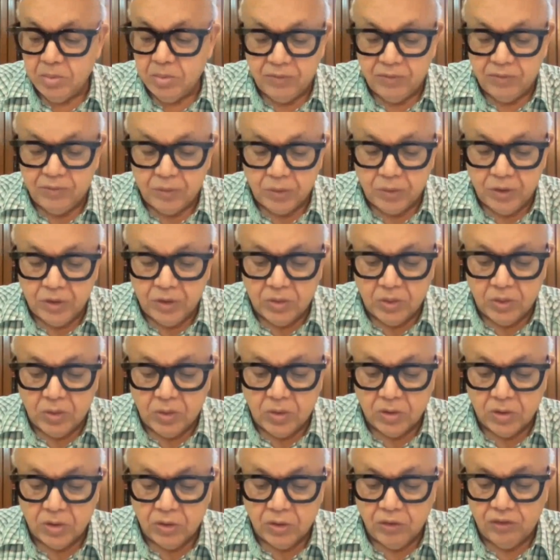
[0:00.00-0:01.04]
before the
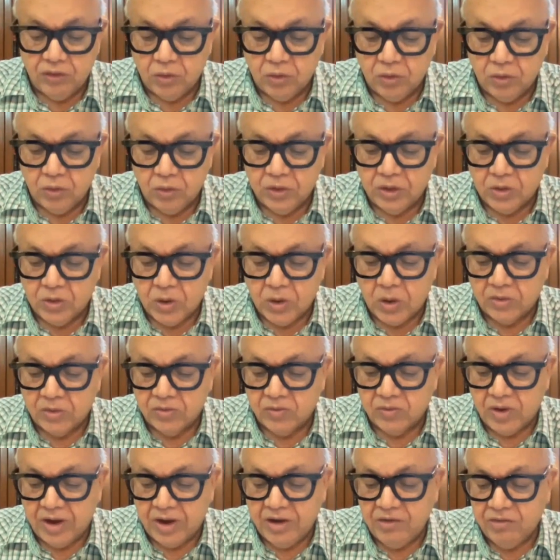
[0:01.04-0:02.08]
court to show the
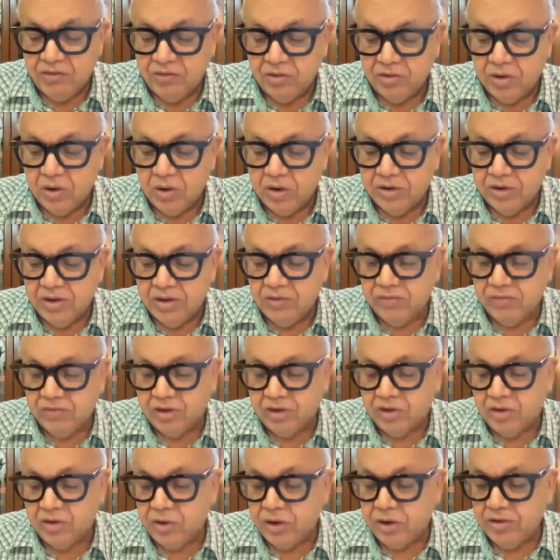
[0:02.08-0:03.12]
cause why he should not give
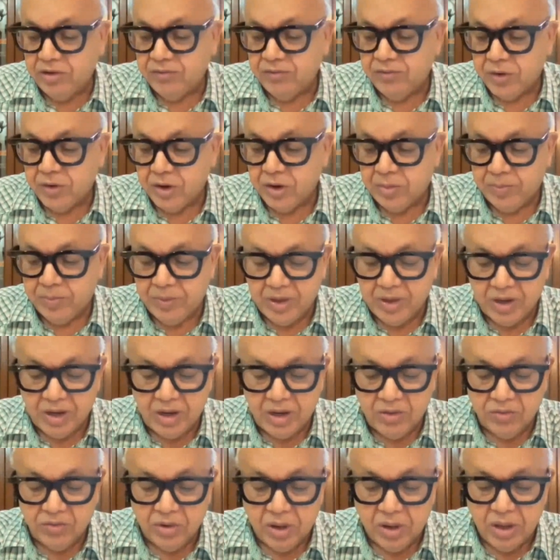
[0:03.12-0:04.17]
security for
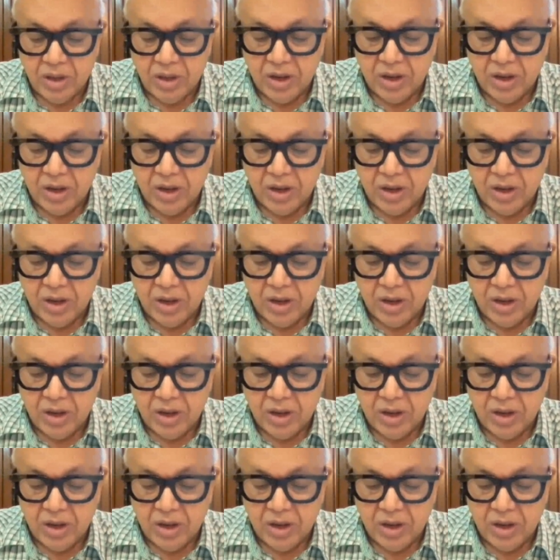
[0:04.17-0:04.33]
appearance